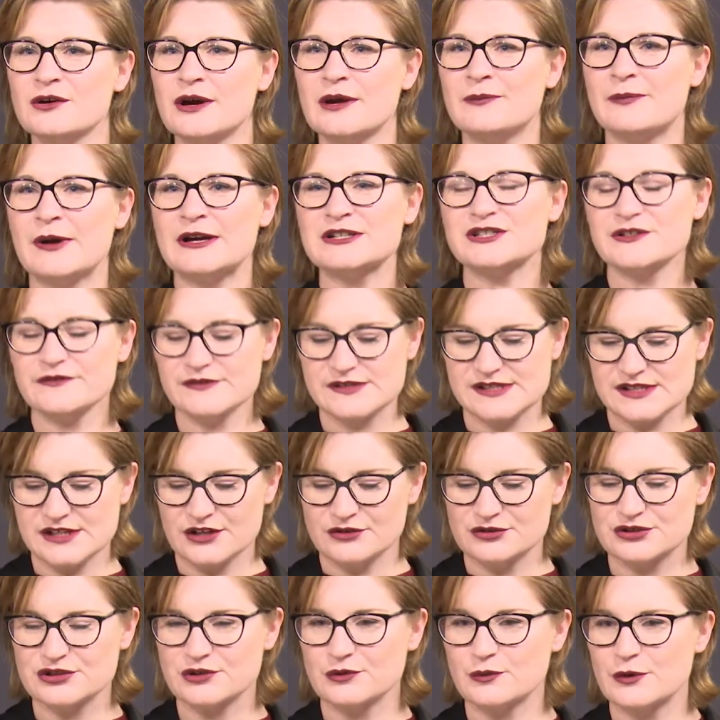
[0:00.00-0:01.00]
a bunch of
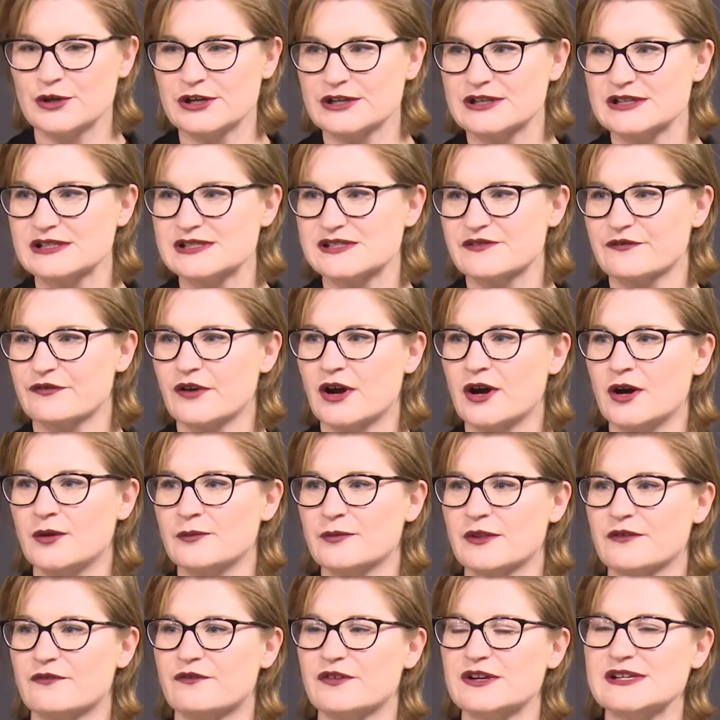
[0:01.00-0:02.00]
social workers from
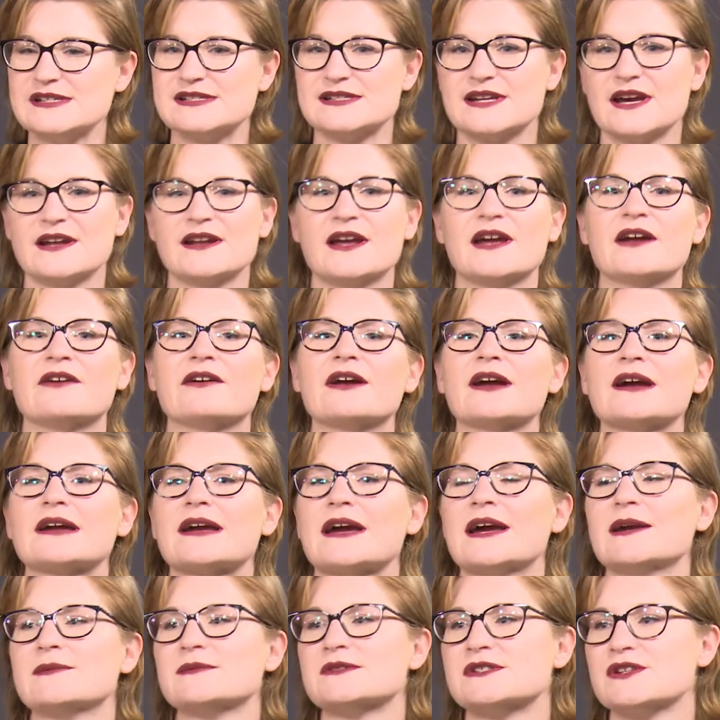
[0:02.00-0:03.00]
the Free State area
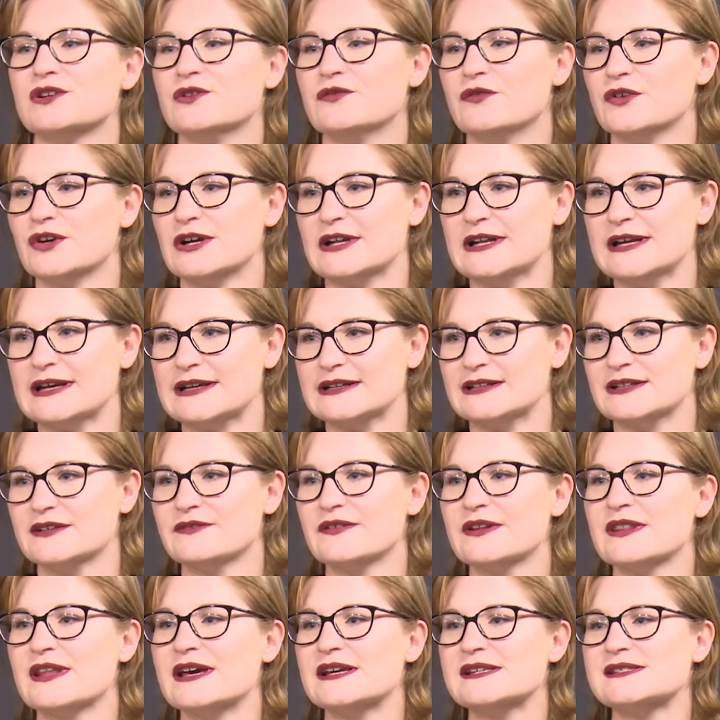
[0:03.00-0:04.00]
came to the collective
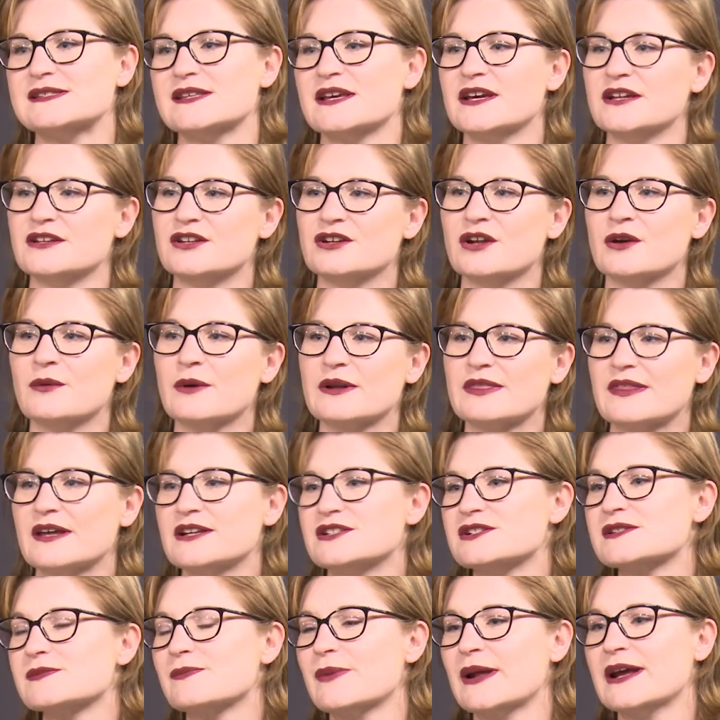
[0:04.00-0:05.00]
and they said, you know what, they're
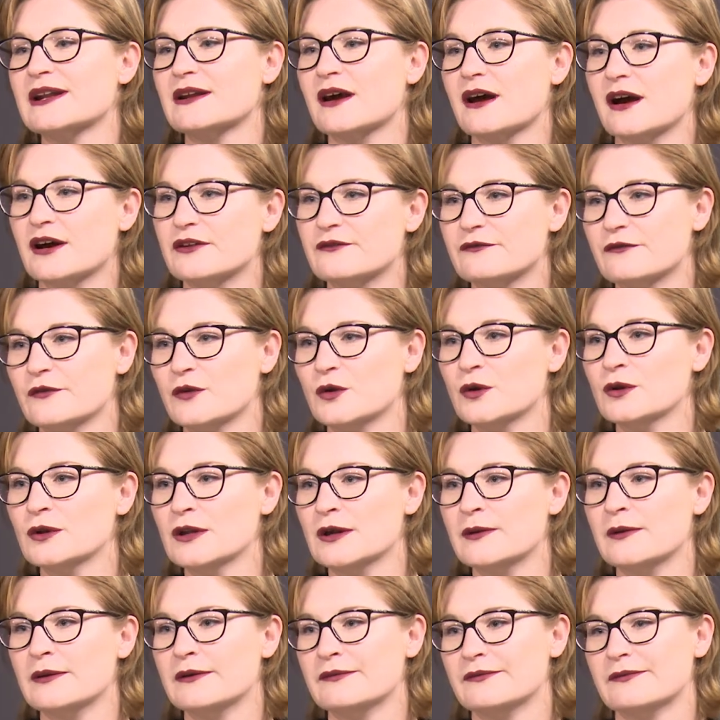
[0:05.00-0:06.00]
just plain gutful
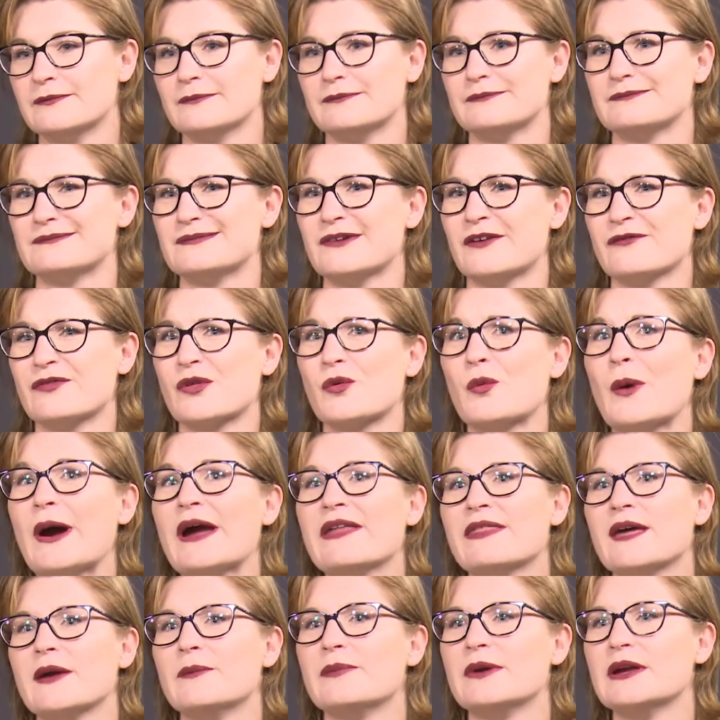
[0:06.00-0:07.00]
of the way
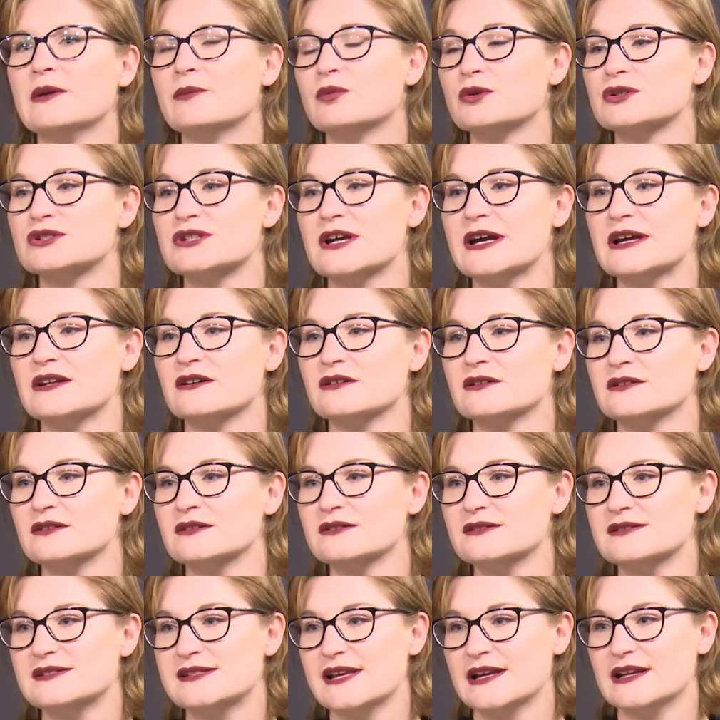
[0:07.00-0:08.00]
they're being portrayed on
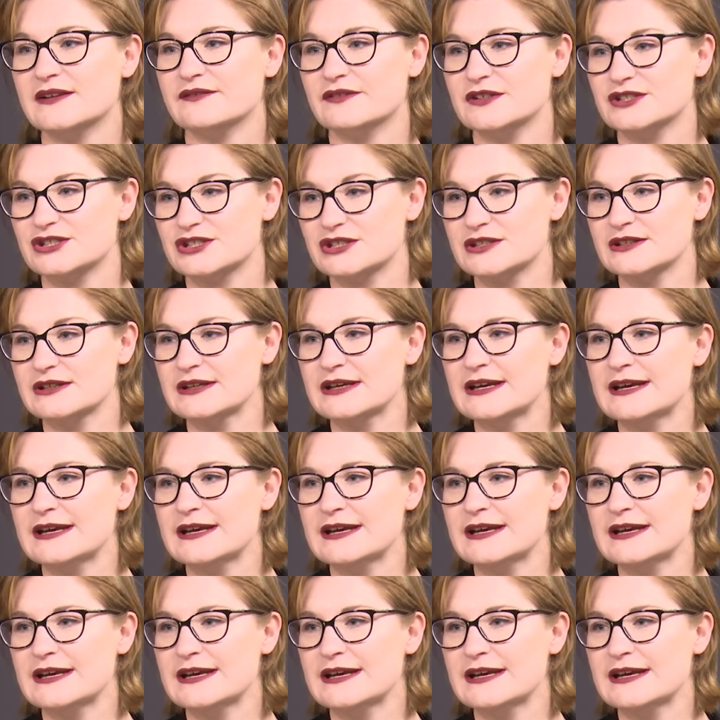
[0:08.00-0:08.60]
television.